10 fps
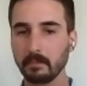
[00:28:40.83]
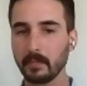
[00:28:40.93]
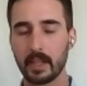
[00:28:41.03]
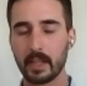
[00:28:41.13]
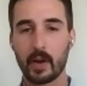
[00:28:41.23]

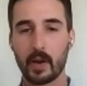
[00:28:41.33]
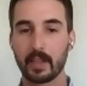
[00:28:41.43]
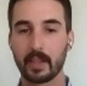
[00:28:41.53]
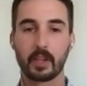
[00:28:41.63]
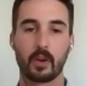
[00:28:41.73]
I
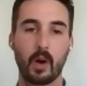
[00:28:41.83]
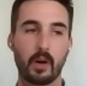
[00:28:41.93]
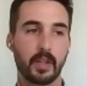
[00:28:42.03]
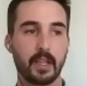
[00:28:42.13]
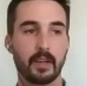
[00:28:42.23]
think the
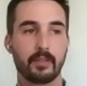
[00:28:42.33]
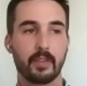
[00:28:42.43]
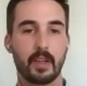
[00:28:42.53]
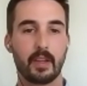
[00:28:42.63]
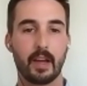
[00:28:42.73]
quality of
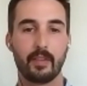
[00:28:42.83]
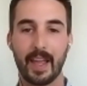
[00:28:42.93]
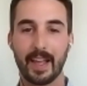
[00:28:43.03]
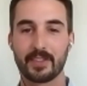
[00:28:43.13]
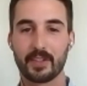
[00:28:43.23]

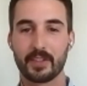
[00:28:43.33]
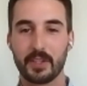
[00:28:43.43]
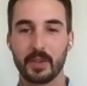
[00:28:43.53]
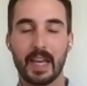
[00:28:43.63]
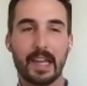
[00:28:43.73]

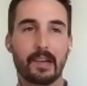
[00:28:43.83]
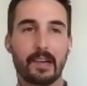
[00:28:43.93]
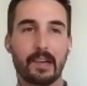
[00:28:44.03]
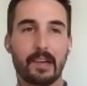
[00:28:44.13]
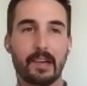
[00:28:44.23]
answers you
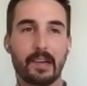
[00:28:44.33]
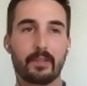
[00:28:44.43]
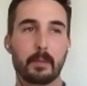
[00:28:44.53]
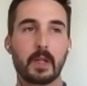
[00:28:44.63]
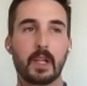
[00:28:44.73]
get
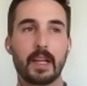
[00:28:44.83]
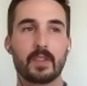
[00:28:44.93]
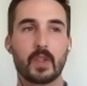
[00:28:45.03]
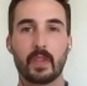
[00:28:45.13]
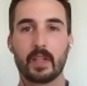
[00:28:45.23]
from
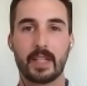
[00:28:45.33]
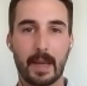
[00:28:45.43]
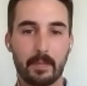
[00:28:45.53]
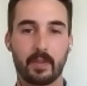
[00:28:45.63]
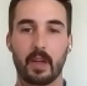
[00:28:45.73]
clients and the
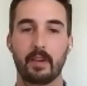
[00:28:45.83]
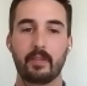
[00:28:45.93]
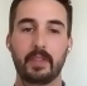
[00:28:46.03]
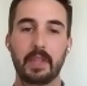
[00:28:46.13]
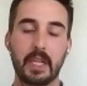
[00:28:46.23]
depth
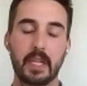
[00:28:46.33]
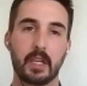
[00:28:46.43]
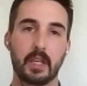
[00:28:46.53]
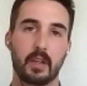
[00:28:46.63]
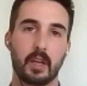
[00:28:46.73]
of the
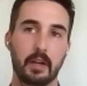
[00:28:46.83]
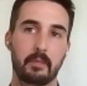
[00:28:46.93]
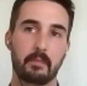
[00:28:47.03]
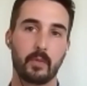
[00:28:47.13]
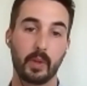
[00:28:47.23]

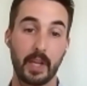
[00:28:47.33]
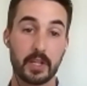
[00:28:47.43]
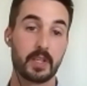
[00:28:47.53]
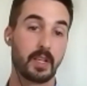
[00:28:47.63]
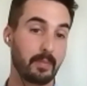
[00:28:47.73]

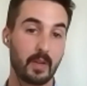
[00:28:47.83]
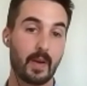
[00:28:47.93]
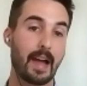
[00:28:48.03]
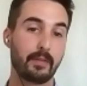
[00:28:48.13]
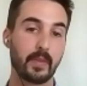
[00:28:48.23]
relationship that you
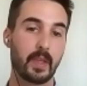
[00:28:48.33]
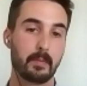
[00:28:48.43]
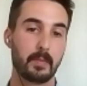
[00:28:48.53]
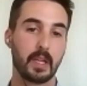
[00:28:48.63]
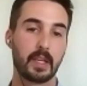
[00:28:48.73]
have with them
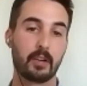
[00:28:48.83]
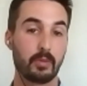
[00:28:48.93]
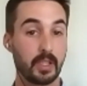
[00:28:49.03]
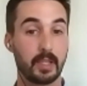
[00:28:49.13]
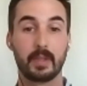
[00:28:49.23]
can
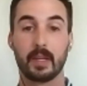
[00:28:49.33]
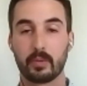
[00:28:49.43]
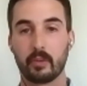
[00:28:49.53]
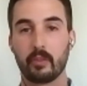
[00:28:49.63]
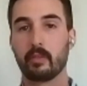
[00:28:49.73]
really be
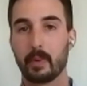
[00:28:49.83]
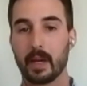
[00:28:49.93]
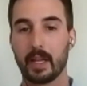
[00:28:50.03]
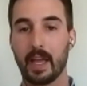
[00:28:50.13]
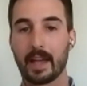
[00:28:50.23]
improved
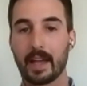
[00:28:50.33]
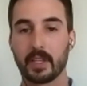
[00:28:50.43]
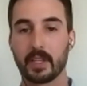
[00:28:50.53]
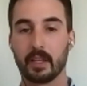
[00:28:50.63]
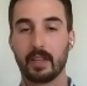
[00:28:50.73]
by
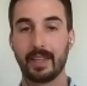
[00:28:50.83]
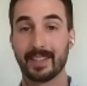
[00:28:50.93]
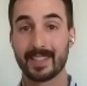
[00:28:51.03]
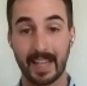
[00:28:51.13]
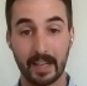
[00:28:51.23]
asking
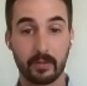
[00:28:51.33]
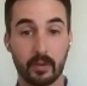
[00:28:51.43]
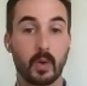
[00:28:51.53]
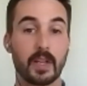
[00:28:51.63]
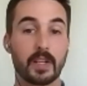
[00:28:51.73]

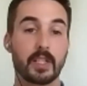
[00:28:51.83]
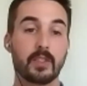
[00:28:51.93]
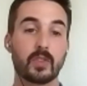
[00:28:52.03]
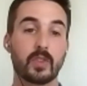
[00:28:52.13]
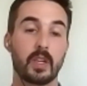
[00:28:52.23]
insightful questions.